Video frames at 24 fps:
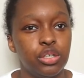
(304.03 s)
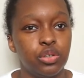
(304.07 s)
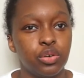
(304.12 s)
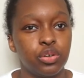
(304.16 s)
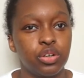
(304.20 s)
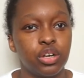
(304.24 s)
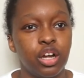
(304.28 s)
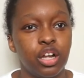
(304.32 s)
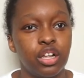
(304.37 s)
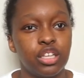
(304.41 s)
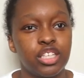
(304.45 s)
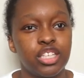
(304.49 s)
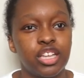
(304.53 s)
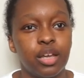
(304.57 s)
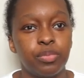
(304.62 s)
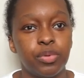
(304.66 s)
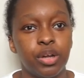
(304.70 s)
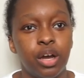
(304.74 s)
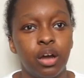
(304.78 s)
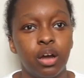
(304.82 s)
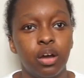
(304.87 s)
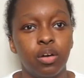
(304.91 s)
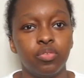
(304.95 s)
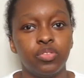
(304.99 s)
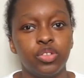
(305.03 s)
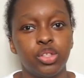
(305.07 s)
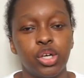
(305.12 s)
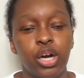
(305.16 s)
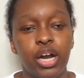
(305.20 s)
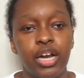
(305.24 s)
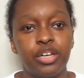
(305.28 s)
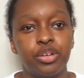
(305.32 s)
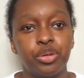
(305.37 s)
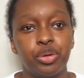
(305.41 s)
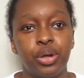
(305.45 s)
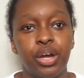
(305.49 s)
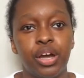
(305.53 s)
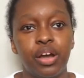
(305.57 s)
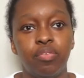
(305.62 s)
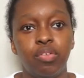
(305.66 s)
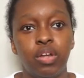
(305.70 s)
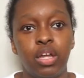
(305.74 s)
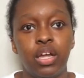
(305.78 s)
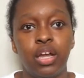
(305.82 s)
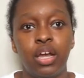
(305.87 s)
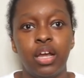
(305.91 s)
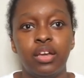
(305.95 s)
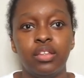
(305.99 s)
concept of trying to have
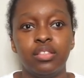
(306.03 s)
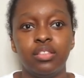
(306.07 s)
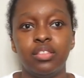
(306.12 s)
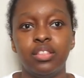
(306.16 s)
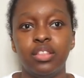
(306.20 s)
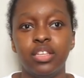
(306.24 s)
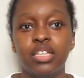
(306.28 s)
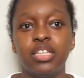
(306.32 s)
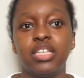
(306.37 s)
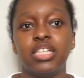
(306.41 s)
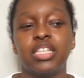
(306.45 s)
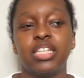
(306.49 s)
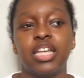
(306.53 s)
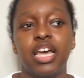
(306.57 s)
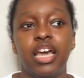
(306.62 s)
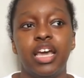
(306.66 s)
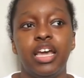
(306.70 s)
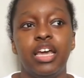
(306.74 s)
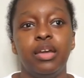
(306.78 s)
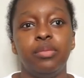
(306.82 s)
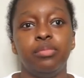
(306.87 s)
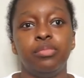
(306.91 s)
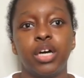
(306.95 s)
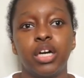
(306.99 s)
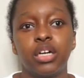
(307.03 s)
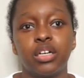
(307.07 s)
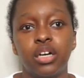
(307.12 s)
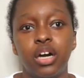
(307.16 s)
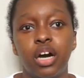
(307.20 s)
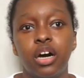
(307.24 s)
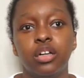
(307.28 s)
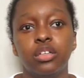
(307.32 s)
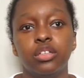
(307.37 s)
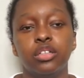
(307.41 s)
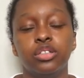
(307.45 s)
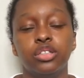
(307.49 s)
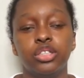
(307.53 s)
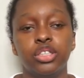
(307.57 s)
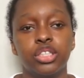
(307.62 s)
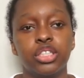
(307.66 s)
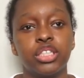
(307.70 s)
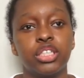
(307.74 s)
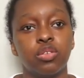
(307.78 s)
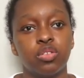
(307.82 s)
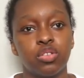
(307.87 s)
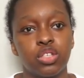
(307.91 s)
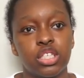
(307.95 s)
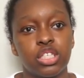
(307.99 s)
the same color,
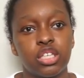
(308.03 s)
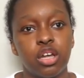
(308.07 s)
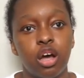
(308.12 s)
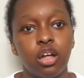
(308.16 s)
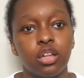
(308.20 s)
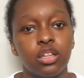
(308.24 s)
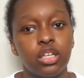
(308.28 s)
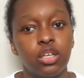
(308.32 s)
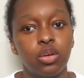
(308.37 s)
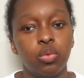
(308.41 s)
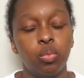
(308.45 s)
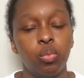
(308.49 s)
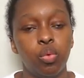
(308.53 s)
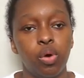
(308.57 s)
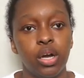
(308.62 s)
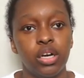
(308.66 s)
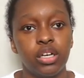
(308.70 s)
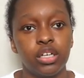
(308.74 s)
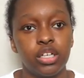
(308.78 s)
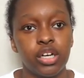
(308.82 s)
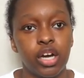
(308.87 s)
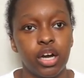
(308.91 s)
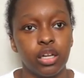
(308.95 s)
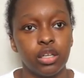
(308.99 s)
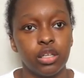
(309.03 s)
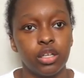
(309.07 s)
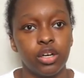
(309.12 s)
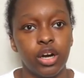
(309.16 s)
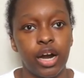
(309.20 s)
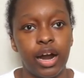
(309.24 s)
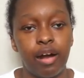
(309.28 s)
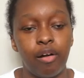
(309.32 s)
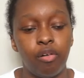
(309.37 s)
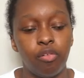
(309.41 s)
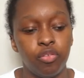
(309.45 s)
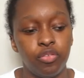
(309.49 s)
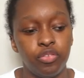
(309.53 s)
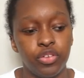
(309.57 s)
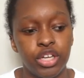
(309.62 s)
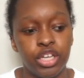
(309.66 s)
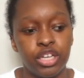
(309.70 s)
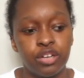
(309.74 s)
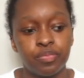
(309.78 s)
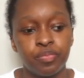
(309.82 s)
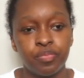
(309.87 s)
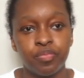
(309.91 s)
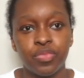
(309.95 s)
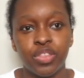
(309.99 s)
just solid one color outfit
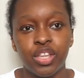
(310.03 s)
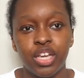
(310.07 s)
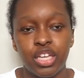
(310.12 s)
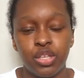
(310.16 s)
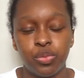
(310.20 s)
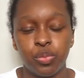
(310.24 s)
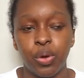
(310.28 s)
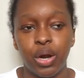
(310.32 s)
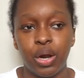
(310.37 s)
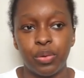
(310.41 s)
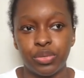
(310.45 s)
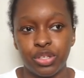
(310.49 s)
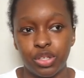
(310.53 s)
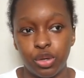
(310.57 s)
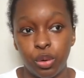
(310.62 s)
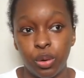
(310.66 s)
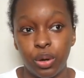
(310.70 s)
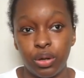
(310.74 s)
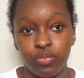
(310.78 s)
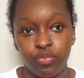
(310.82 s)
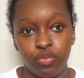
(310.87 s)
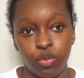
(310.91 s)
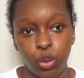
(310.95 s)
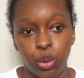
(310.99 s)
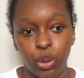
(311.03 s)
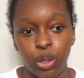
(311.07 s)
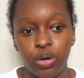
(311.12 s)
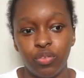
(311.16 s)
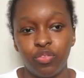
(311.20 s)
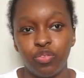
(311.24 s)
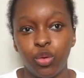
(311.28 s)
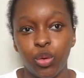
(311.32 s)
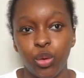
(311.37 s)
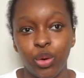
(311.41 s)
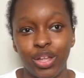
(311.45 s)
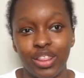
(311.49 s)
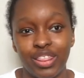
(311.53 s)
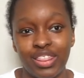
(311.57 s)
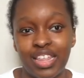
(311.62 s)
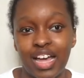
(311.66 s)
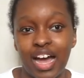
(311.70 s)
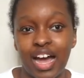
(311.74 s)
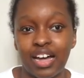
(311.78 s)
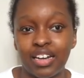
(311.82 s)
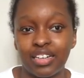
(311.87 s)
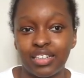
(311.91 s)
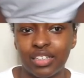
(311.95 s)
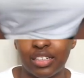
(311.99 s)
is what I was going for for
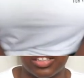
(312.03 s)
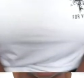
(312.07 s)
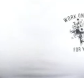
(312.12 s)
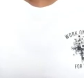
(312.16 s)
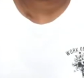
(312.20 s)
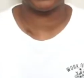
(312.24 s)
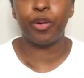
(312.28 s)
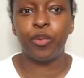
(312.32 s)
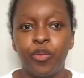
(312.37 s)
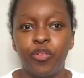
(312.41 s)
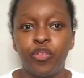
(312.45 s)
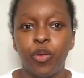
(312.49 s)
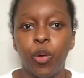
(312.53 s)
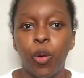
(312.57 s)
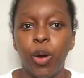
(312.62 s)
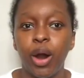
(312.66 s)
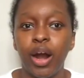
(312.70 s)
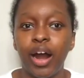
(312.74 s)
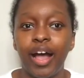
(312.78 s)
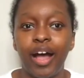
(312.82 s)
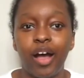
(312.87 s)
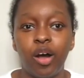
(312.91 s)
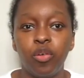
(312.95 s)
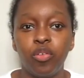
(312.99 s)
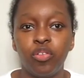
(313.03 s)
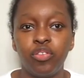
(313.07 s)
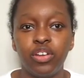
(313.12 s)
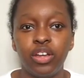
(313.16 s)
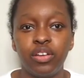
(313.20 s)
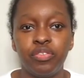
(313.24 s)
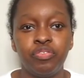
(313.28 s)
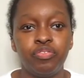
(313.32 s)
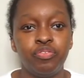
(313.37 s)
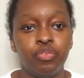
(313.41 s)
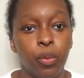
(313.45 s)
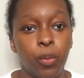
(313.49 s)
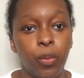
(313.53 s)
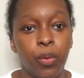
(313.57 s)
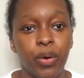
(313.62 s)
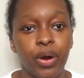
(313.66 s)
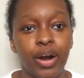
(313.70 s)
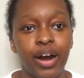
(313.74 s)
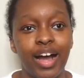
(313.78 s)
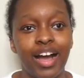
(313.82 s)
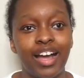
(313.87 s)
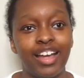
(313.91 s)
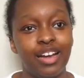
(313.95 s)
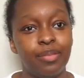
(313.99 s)
that look. So for outfit four,
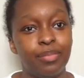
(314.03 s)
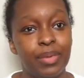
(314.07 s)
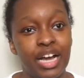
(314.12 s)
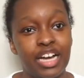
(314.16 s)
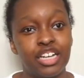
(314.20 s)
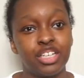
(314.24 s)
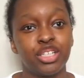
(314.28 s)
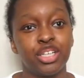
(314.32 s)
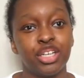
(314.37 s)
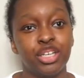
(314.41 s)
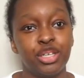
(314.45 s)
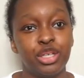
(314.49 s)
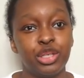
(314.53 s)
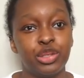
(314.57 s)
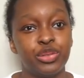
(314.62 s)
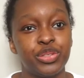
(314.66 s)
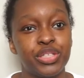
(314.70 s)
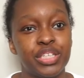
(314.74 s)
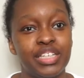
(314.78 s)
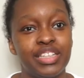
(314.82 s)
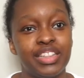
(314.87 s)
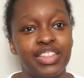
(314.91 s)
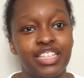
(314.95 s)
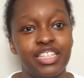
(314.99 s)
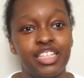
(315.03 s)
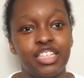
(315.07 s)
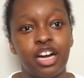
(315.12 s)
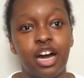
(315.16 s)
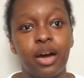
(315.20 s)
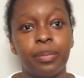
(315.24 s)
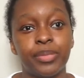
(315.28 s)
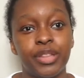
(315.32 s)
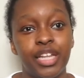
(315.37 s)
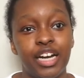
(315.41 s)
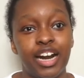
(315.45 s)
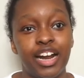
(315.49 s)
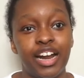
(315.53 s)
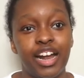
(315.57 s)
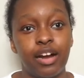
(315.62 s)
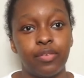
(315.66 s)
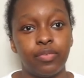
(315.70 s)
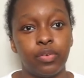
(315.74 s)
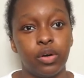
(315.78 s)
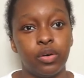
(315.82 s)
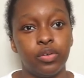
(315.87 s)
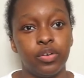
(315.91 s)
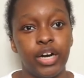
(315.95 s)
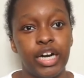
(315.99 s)
I am actually using the top that I have
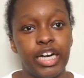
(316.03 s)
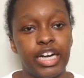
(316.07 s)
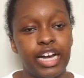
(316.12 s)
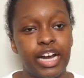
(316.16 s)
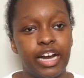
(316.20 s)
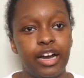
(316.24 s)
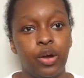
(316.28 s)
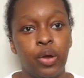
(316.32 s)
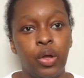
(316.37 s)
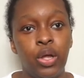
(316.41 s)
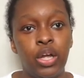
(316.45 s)
on right now.